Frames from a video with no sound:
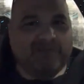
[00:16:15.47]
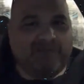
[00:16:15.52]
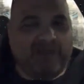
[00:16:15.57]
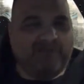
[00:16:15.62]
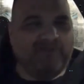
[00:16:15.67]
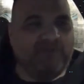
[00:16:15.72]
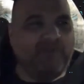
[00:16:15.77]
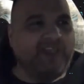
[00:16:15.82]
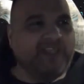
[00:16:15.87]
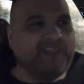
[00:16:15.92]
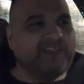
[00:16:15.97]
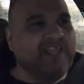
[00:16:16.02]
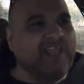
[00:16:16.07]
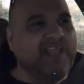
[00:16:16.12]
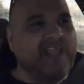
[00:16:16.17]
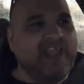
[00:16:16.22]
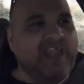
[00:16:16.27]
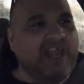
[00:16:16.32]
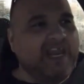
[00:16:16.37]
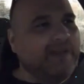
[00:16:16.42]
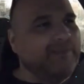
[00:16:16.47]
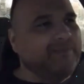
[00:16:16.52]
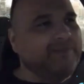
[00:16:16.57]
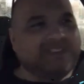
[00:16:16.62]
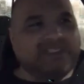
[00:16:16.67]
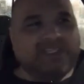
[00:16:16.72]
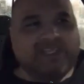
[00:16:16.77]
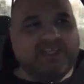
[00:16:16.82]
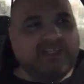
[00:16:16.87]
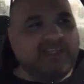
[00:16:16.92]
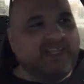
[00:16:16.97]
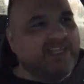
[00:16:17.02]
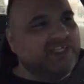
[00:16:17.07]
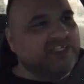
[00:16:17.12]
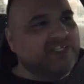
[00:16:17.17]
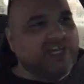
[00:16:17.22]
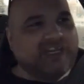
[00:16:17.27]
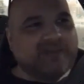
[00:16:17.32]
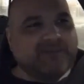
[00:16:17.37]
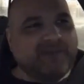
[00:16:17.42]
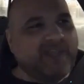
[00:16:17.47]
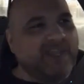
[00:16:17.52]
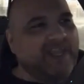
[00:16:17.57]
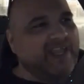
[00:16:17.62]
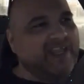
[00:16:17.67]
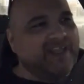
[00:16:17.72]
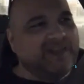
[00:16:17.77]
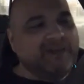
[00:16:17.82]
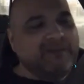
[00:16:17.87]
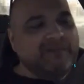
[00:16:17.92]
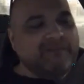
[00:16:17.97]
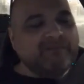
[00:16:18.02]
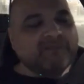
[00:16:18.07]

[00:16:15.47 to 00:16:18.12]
my face, and I'm just sitting there shaking my head.